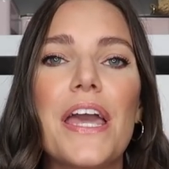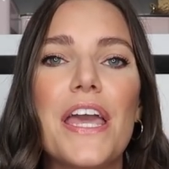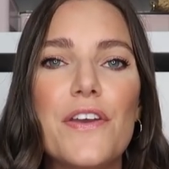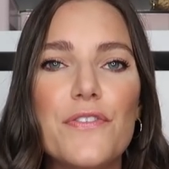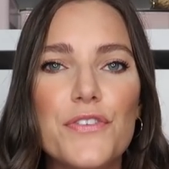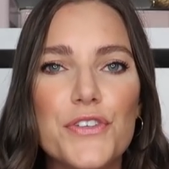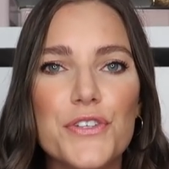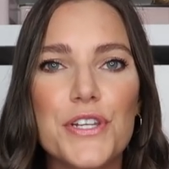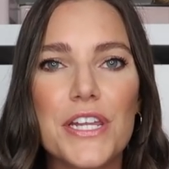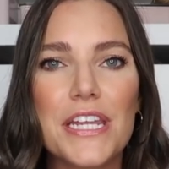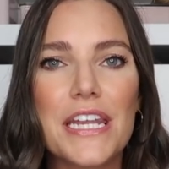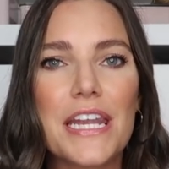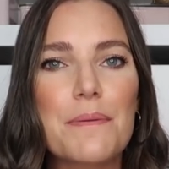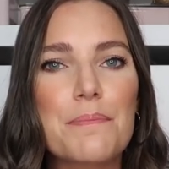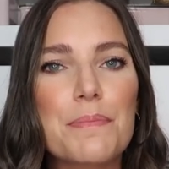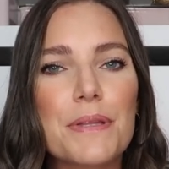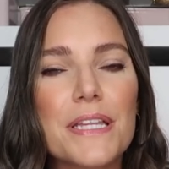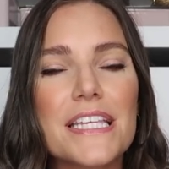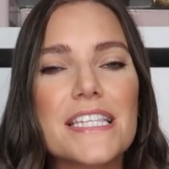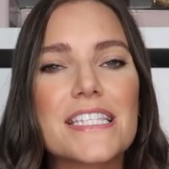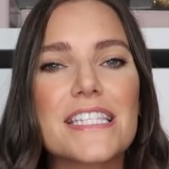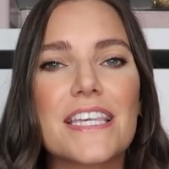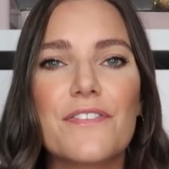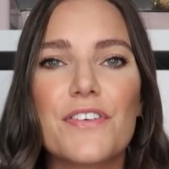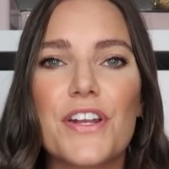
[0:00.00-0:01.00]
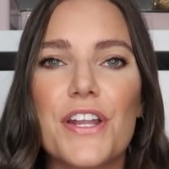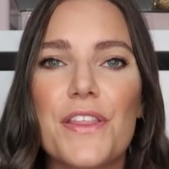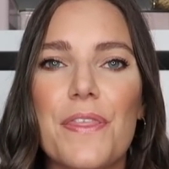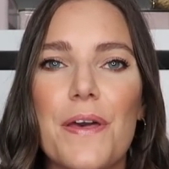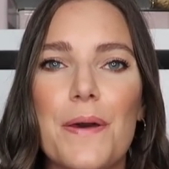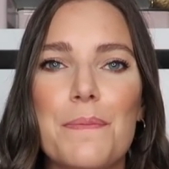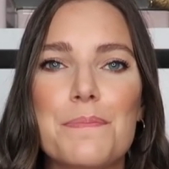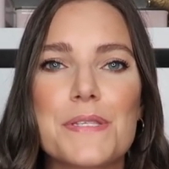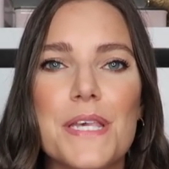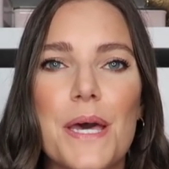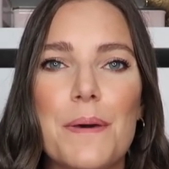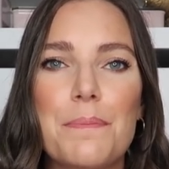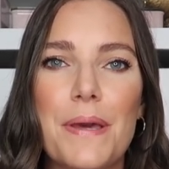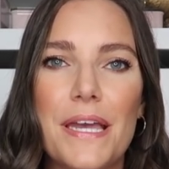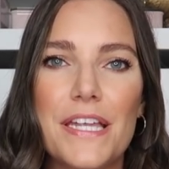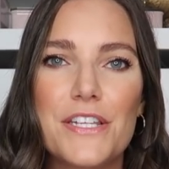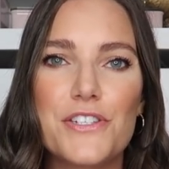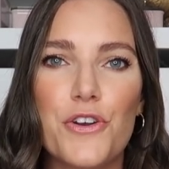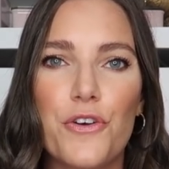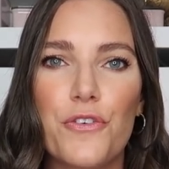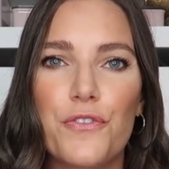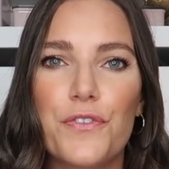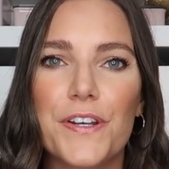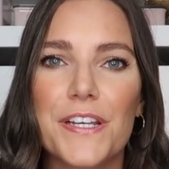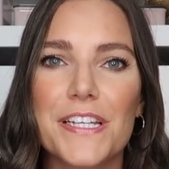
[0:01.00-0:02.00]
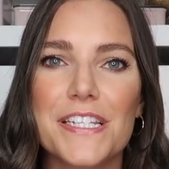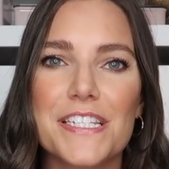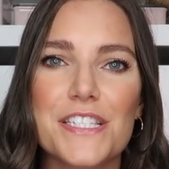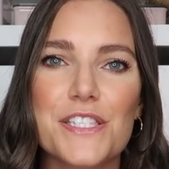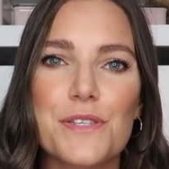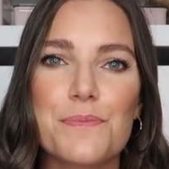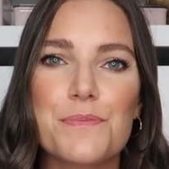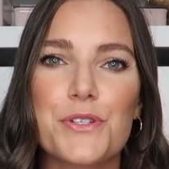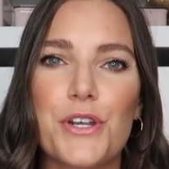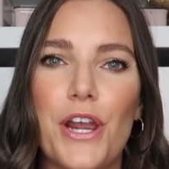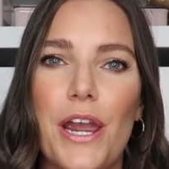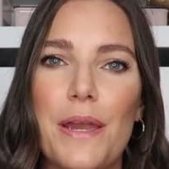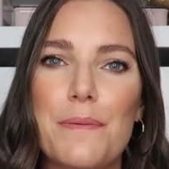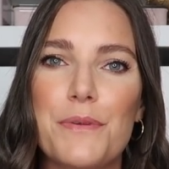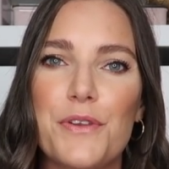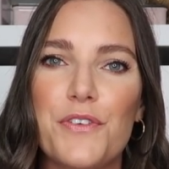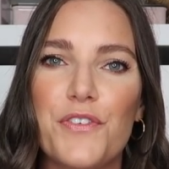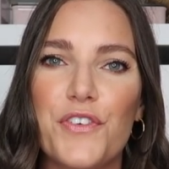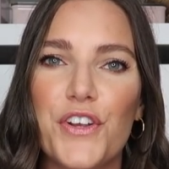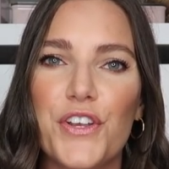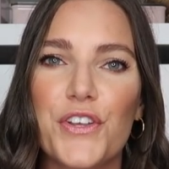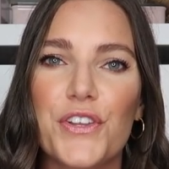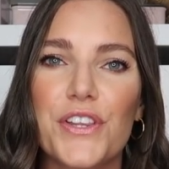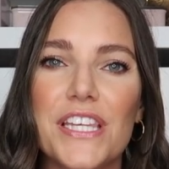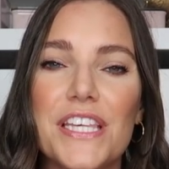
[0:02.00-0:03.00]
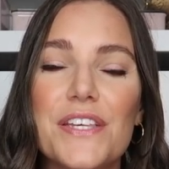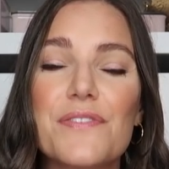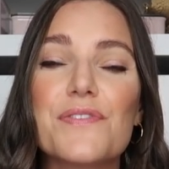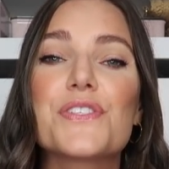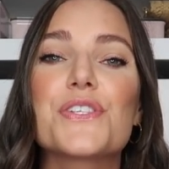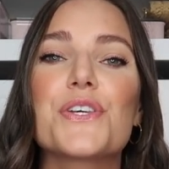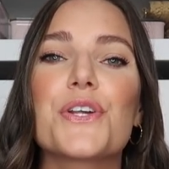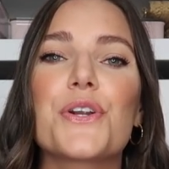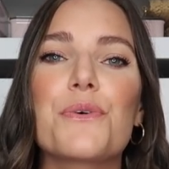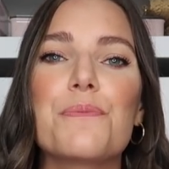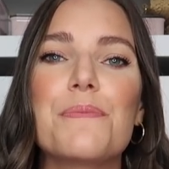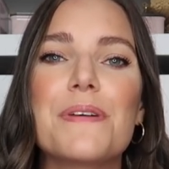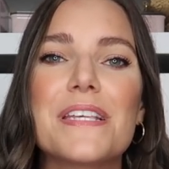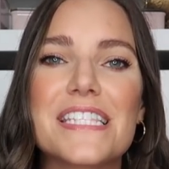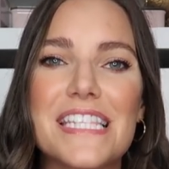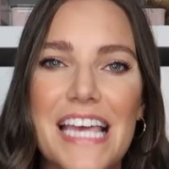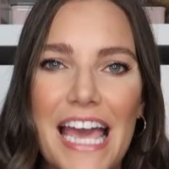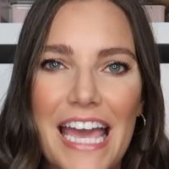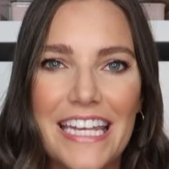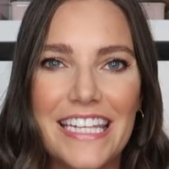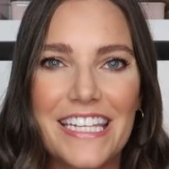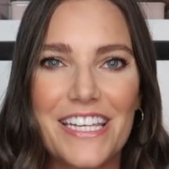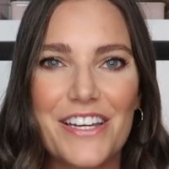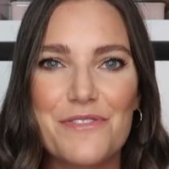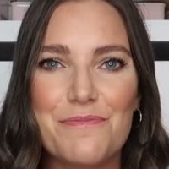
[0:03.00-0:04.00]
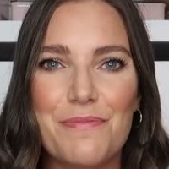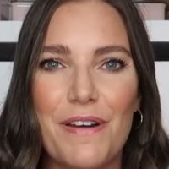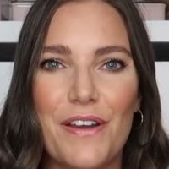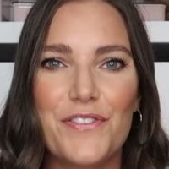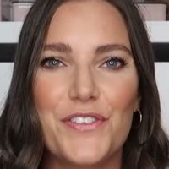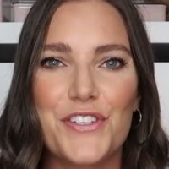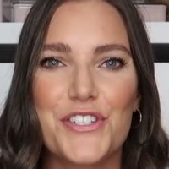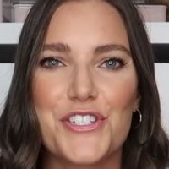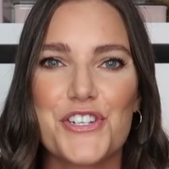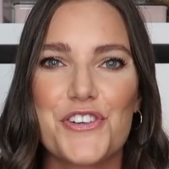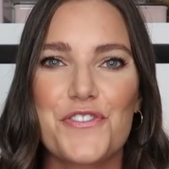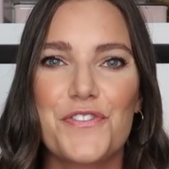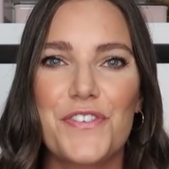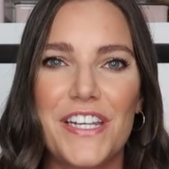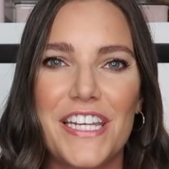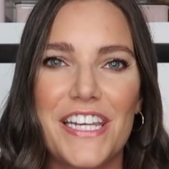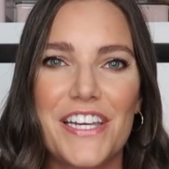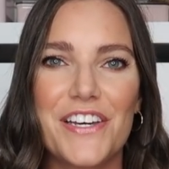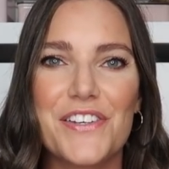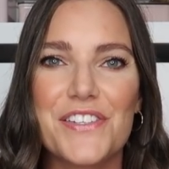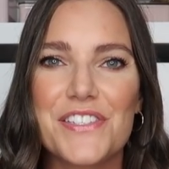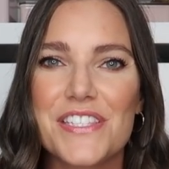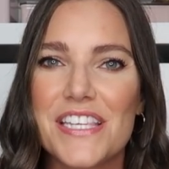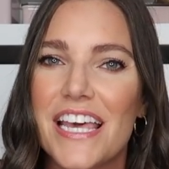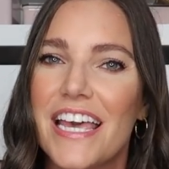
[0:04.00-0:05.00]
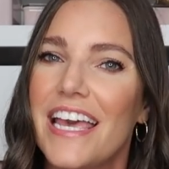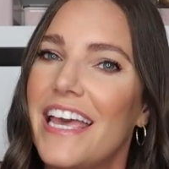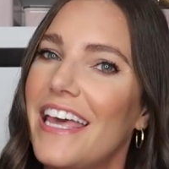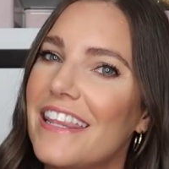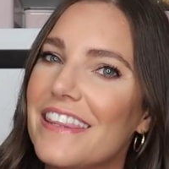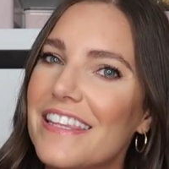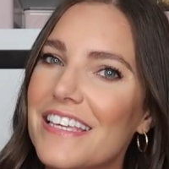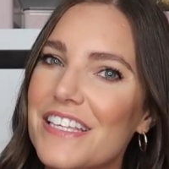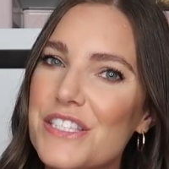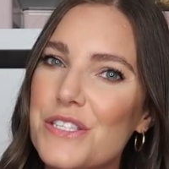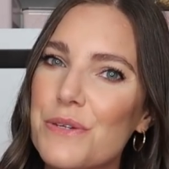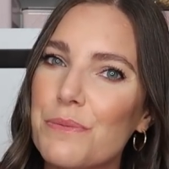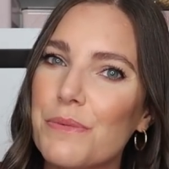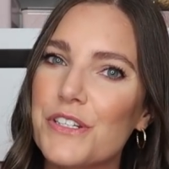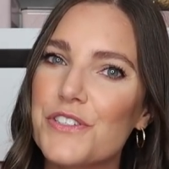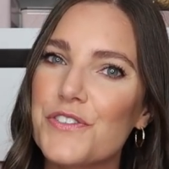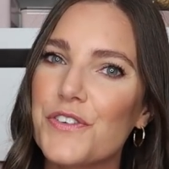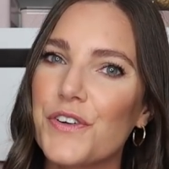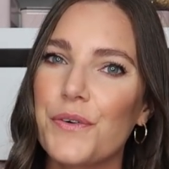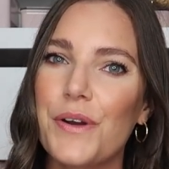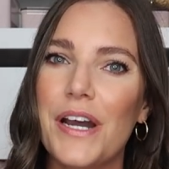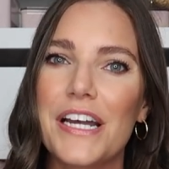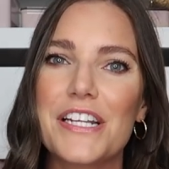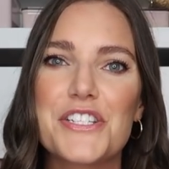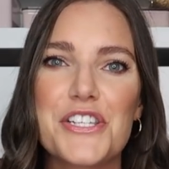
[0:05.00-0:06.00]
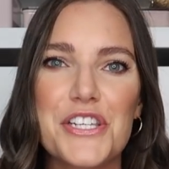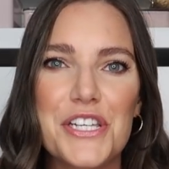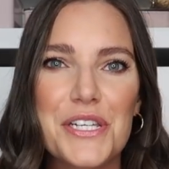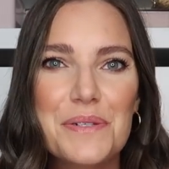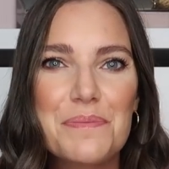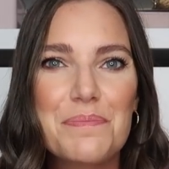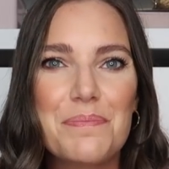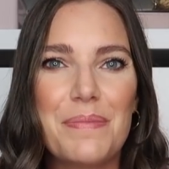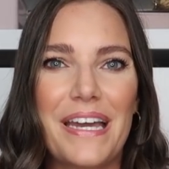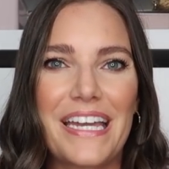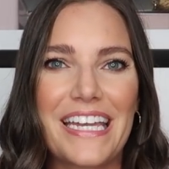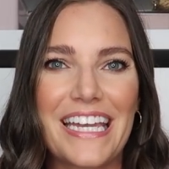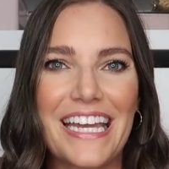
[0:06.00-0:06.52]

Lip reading: If you did, please give it a thumbs up and don't forget to subscribe before you leave so you don't miss any of my future videos. Thanks so much for watching. Bye